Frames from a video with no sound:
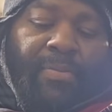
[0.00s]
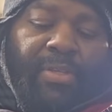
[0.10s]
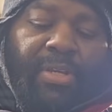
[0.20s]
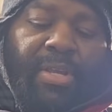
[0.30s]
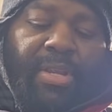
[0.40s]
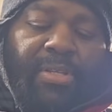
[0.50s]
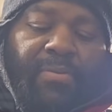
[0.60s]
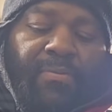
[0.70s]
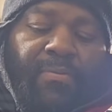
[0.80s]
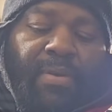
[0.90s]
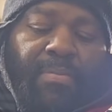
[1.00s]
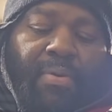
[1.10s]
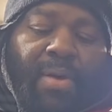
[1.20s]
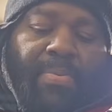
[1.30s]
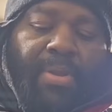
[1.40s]
to get it to fit
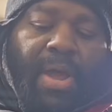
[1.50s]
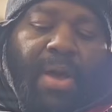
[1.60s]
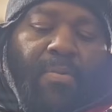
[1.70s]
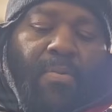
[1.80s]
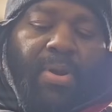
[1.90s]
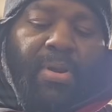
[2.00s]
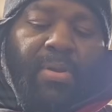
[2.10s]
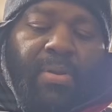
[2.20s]
properly how I wanted it.